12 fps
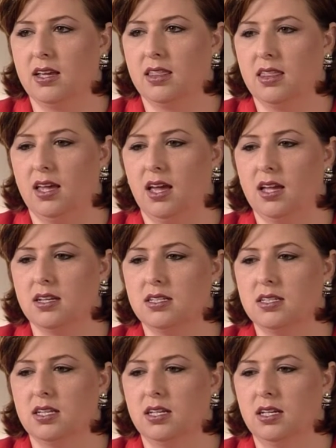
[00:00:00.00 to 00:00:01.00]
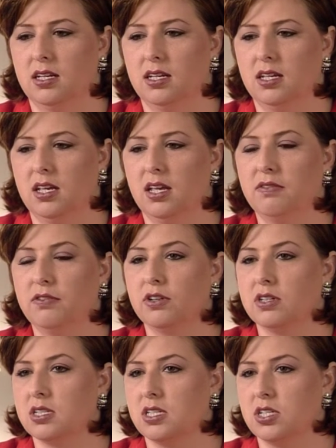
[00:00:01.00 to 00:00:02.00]
that if
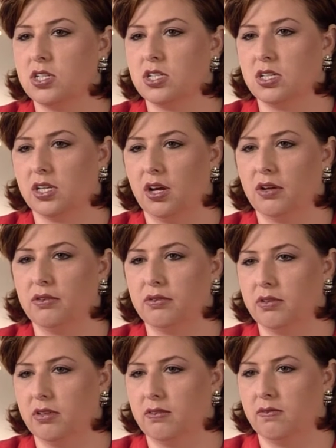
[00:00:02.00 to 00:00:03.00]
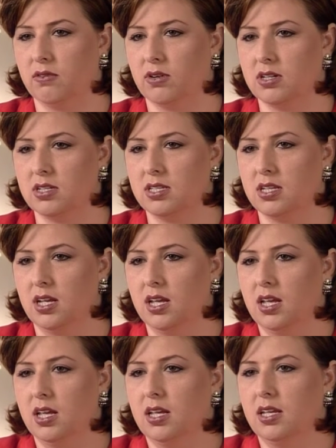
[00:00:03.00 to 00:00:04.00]
your decision to go through the divorce
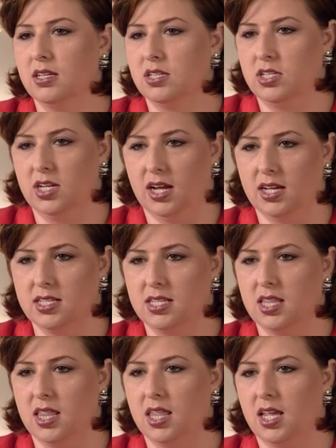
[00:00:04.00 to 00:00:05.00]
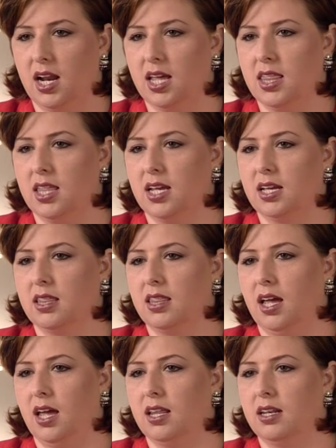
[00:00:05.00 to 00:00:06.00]
is yes, then I think
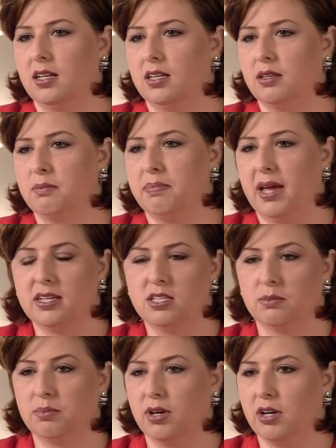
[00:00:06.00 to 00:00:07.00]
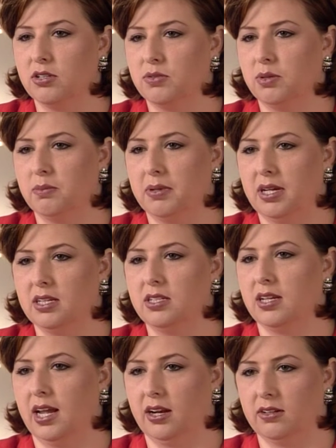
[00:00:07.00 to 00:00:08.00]
that the best approach would be
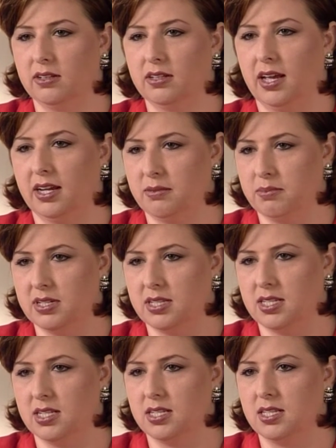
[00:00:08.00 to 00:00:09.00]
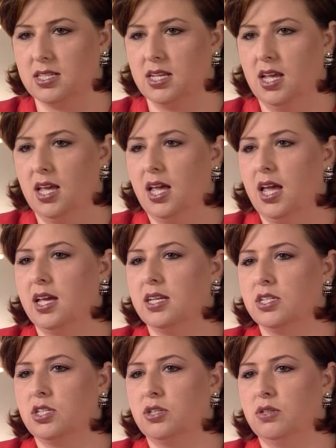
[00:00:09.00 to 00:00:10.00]
to handle it like a business
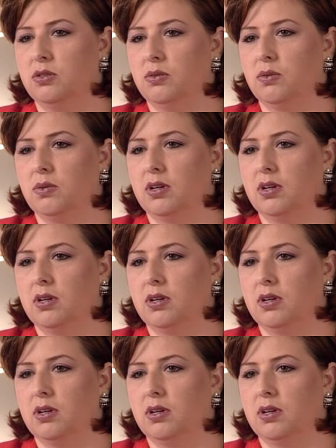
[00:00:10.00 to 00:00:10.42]
and to